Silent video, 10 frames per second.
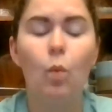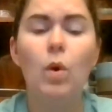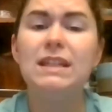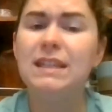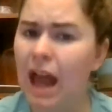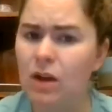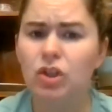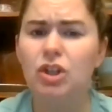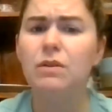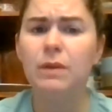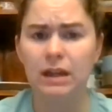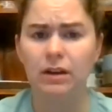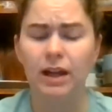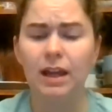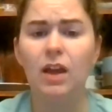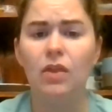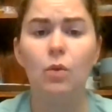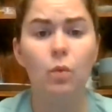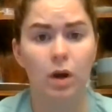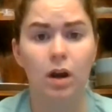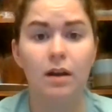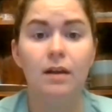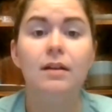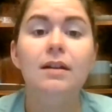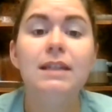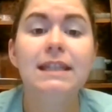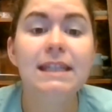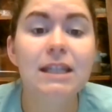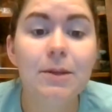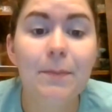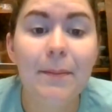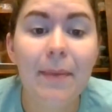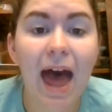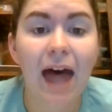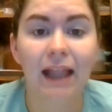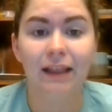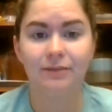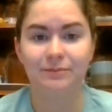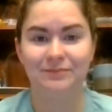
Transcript: What sounds are you hearing in the word smell?